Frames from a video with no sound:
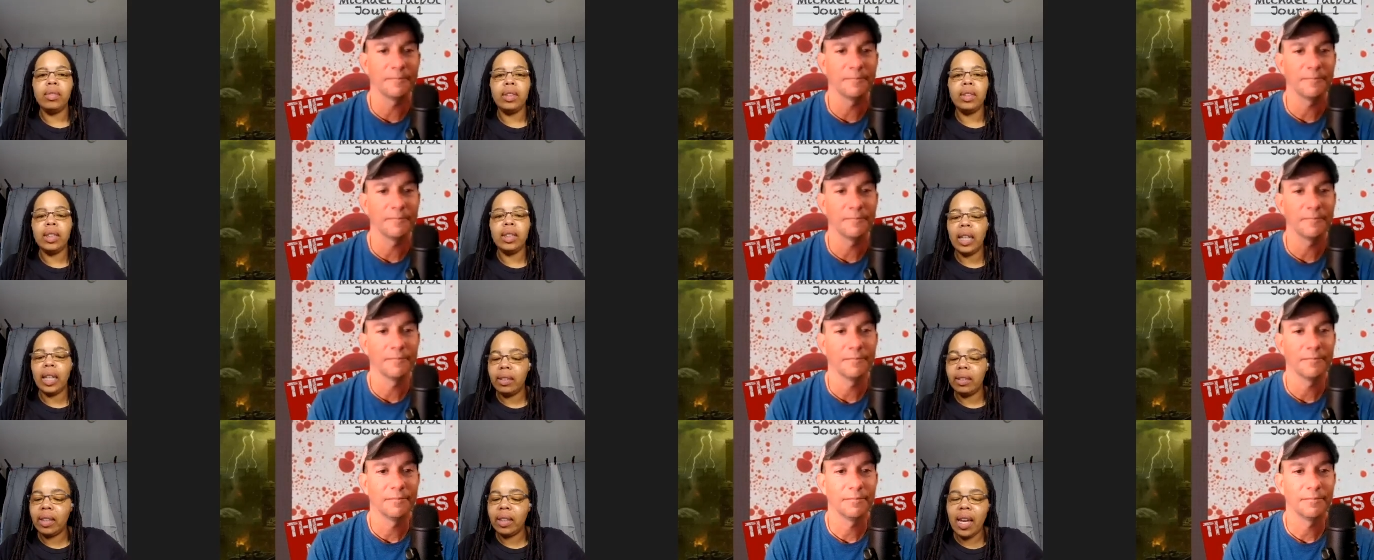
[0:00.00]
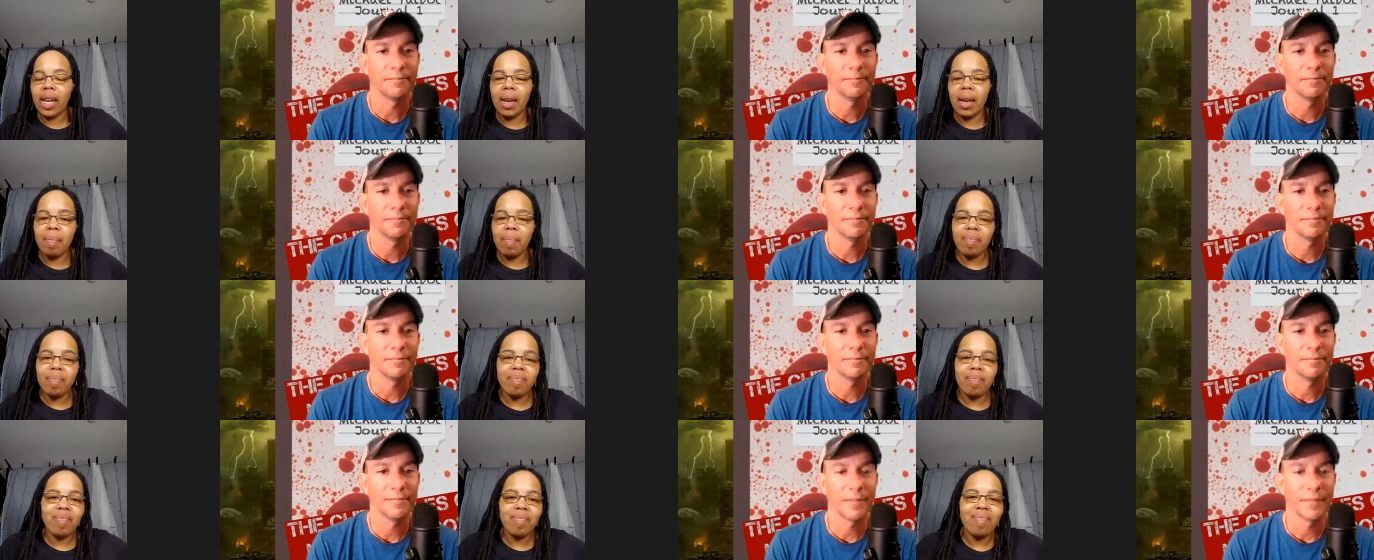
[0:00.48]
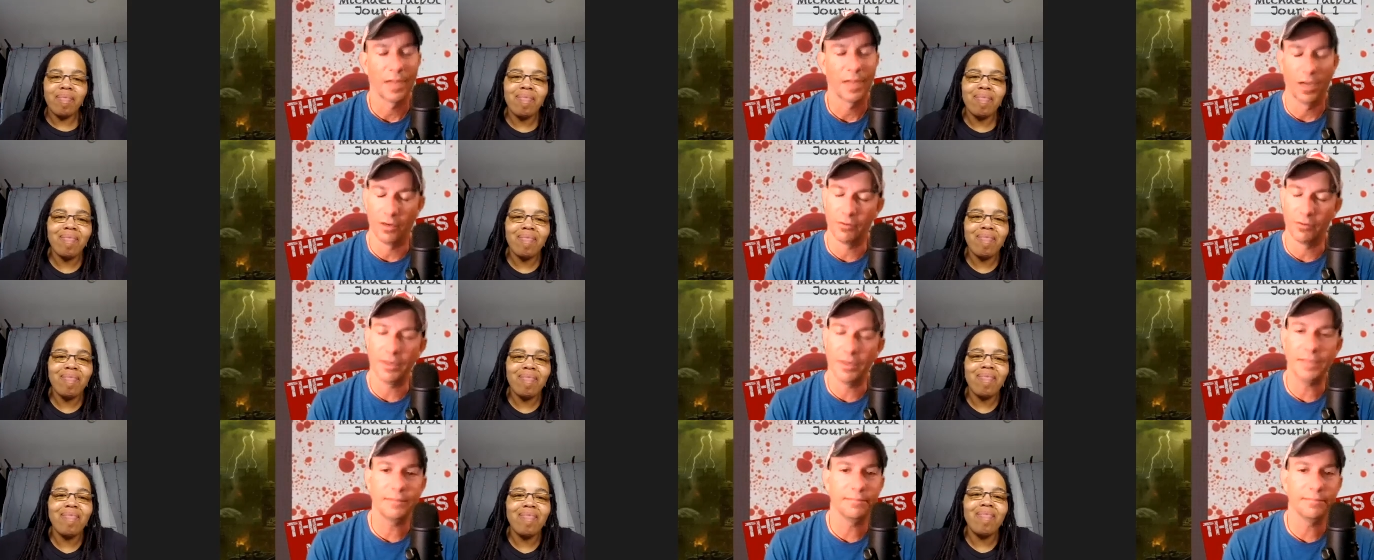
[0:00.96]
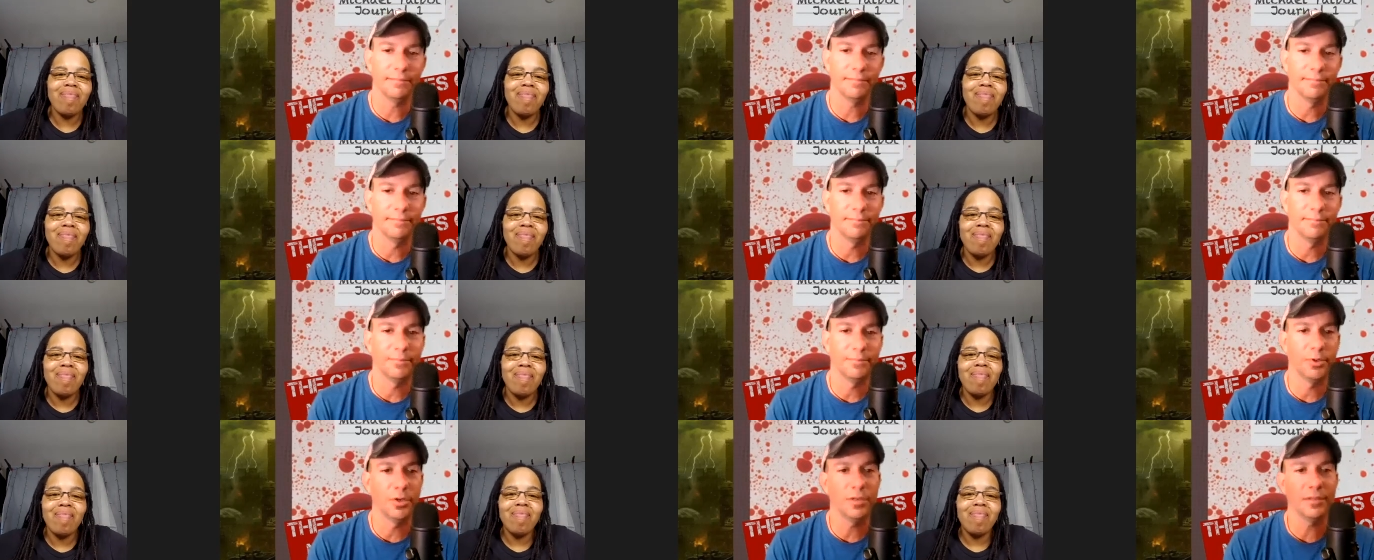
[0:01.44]
Speaker 1: Yes, I am. All right.
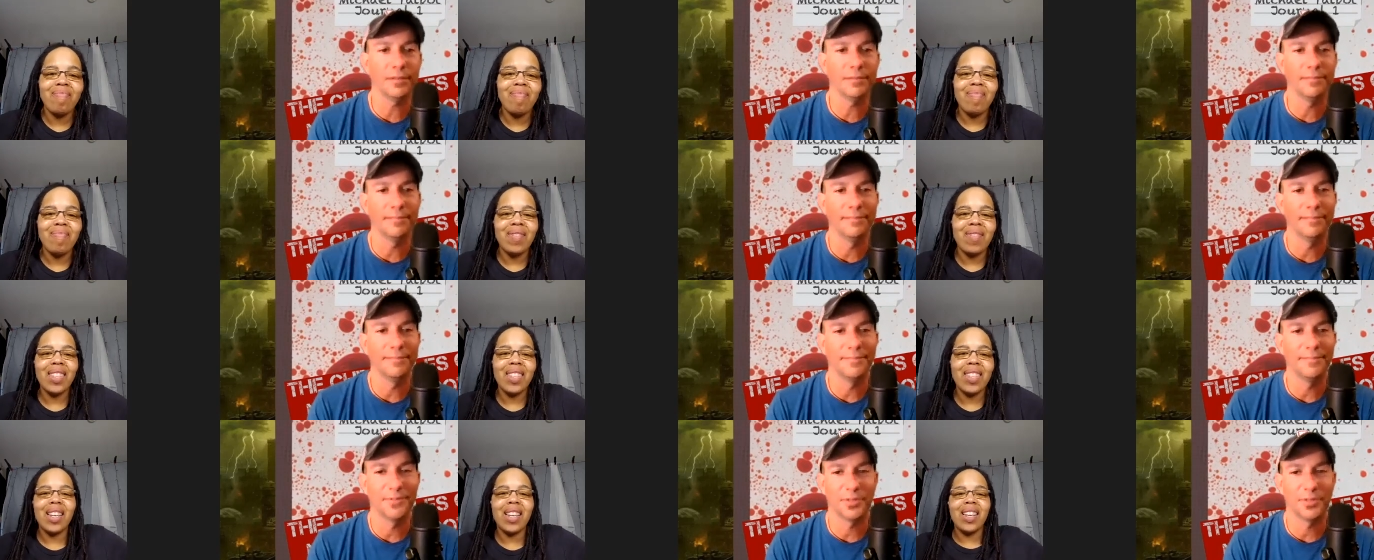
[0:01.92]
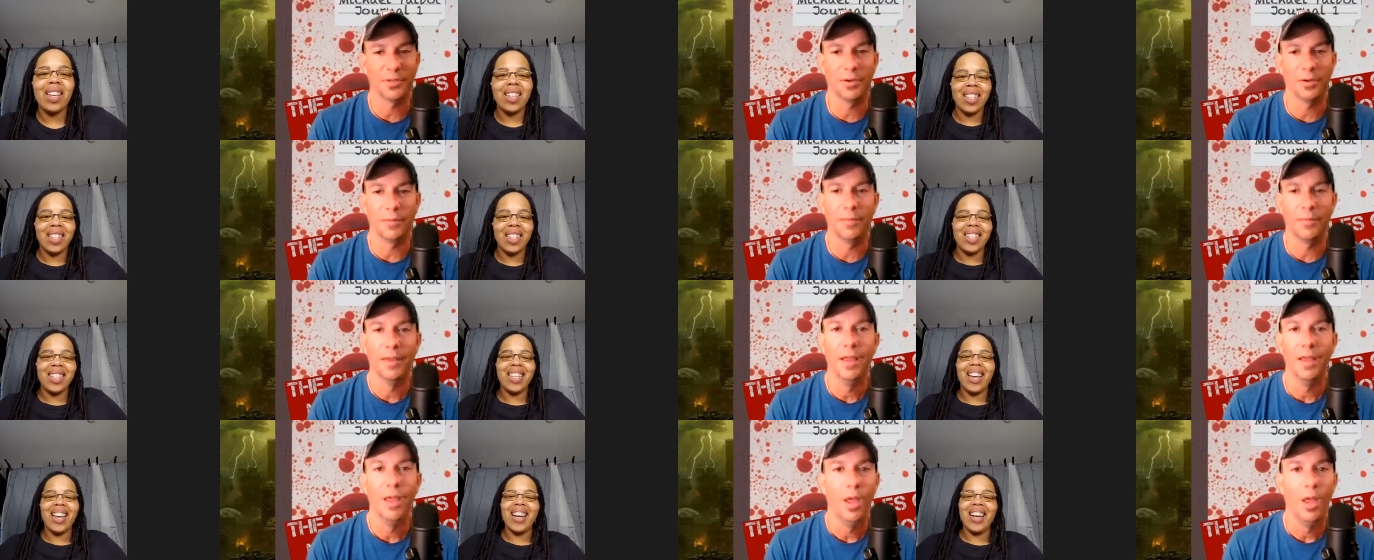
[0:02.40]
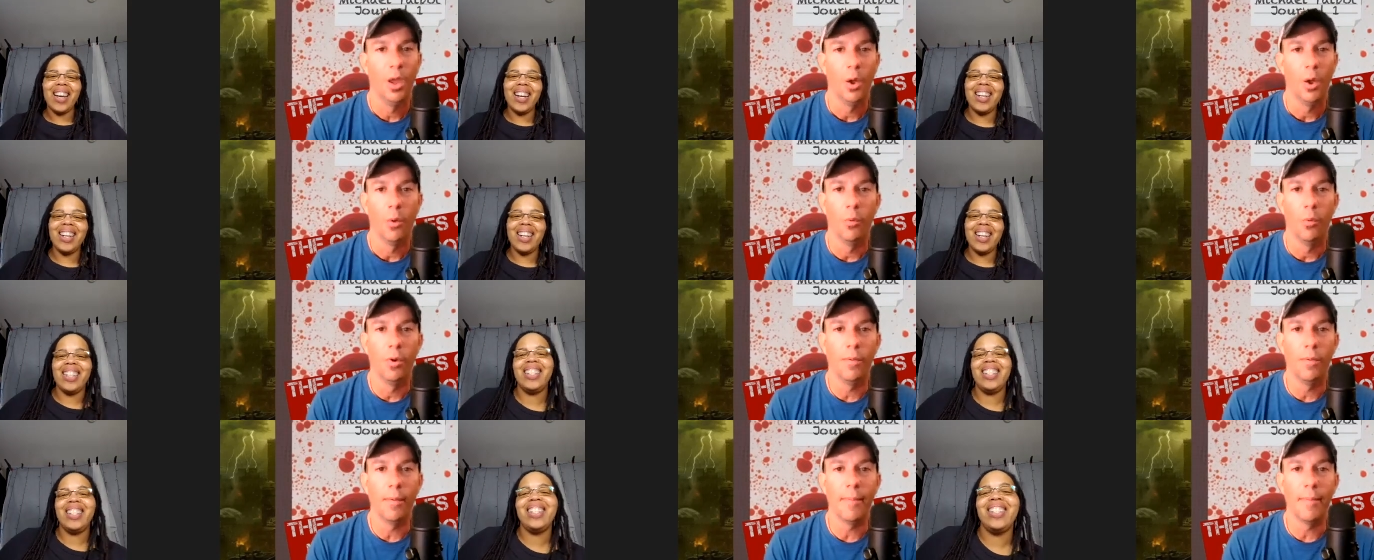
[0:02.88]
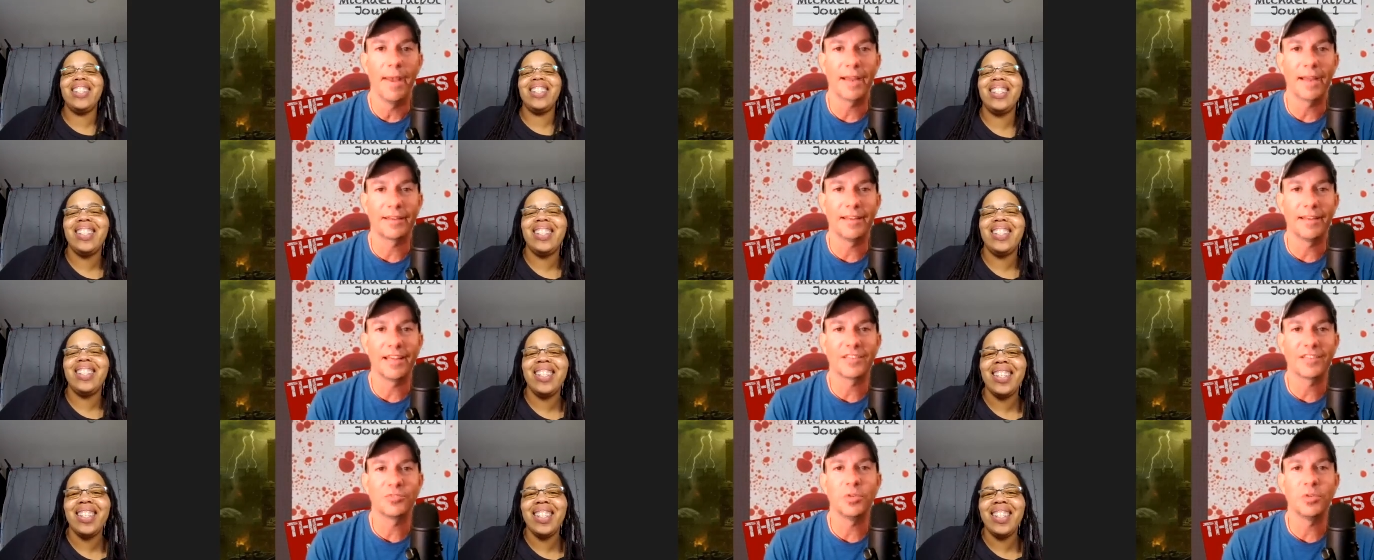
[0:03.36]
Good. So All right. we'll be back
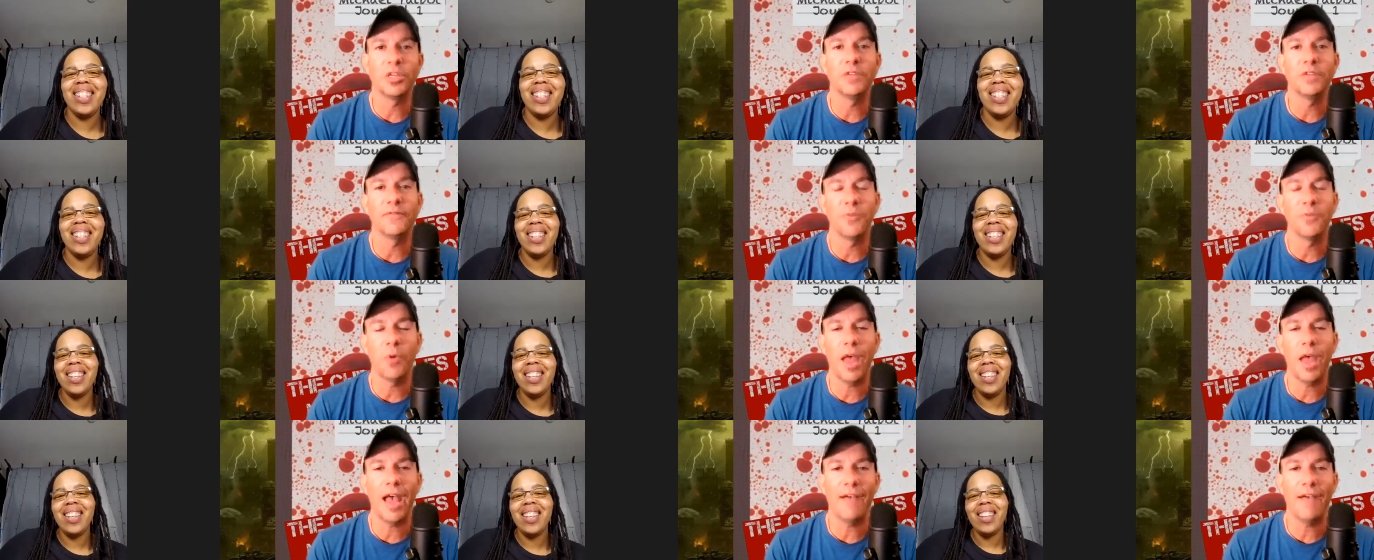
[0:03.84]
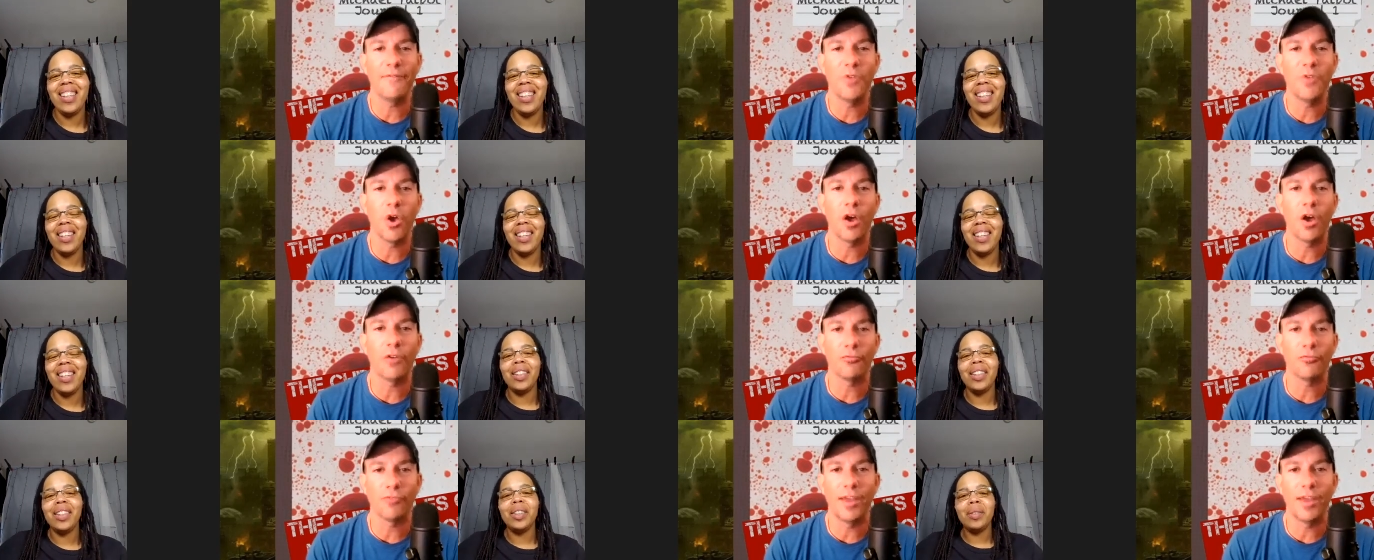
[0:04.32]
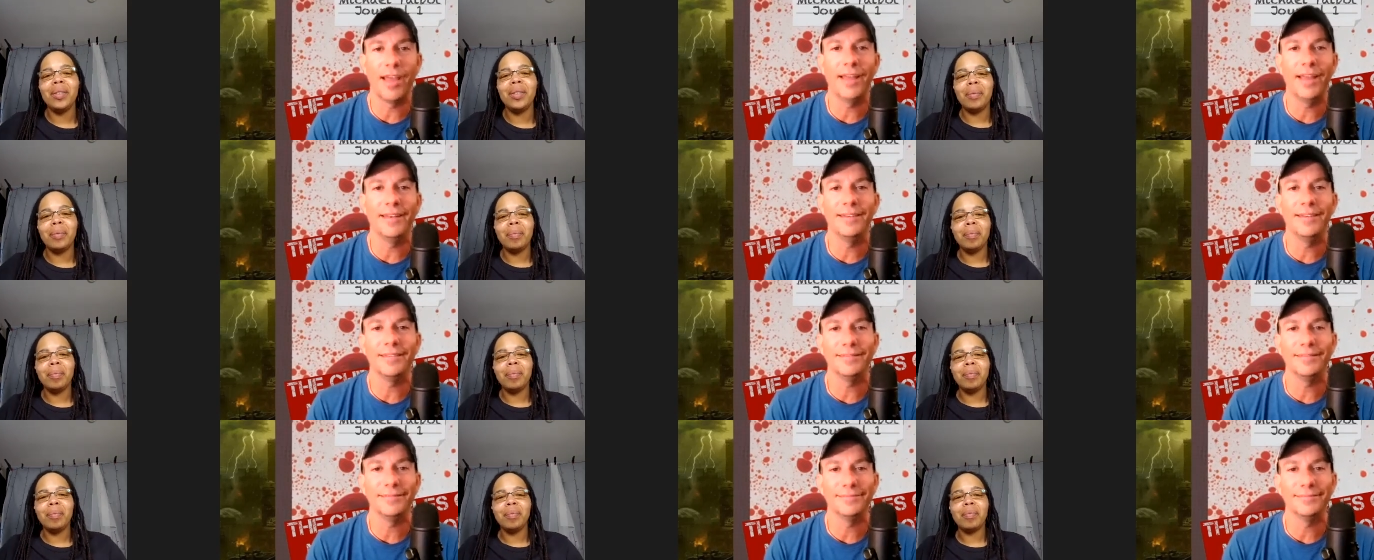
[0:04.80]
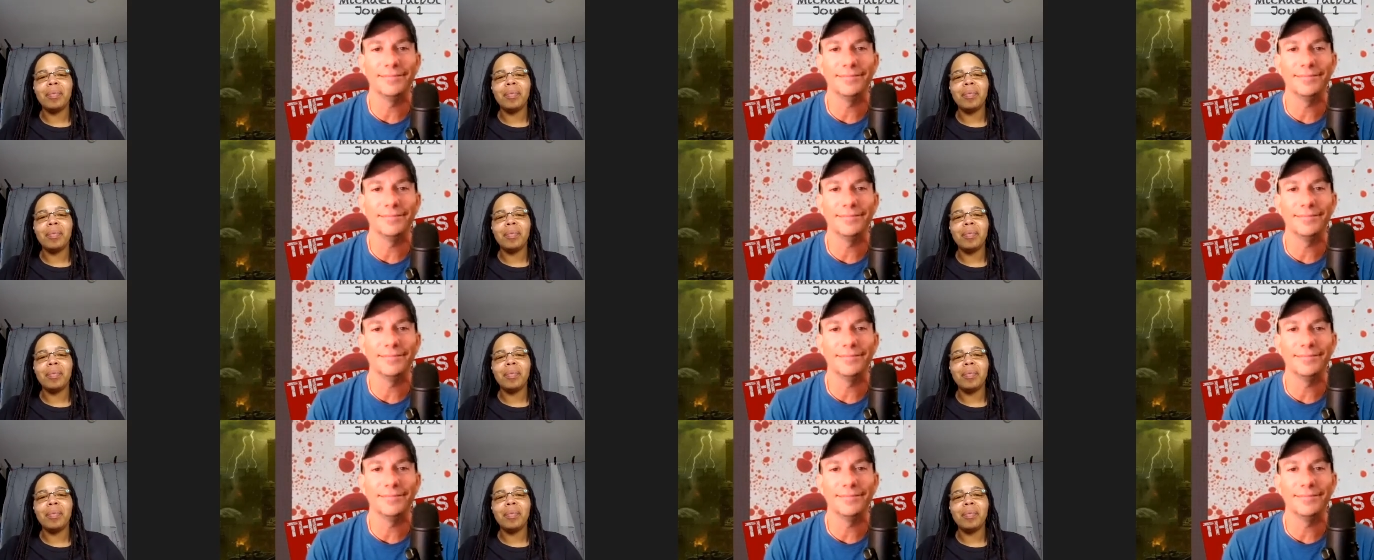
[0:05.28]
next week. If you have not read